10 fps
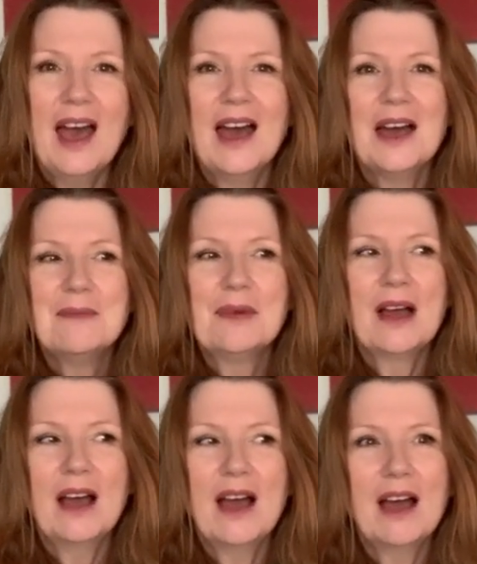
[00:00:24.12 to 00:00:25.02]
Um,
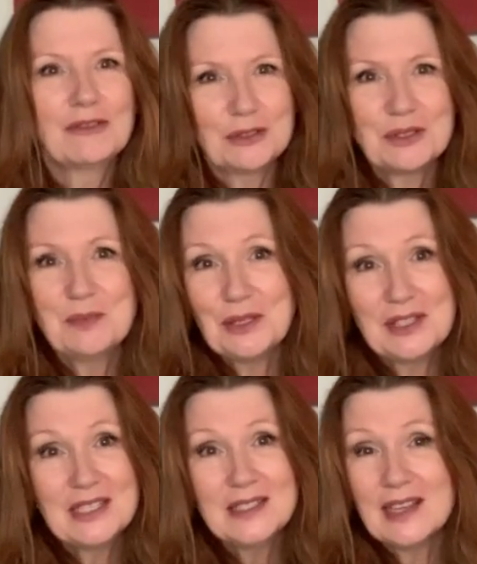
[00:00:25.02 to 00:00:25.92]
I've got to be
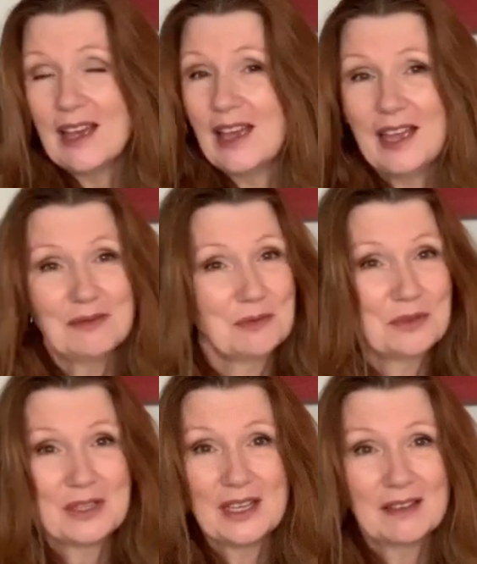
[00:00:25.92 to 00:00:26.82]
honest, I haven't
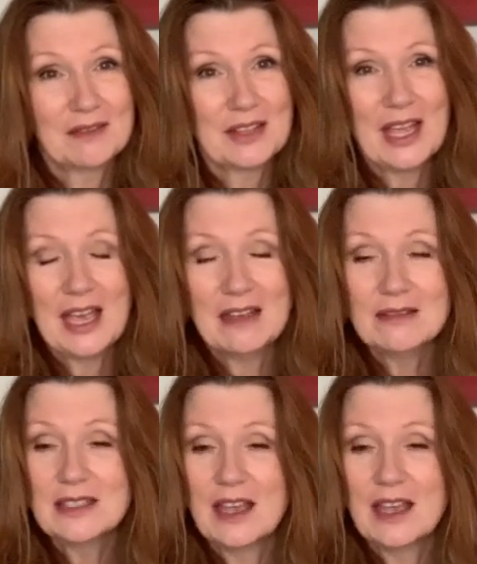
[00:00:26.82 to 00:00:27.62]
worn it out of the house.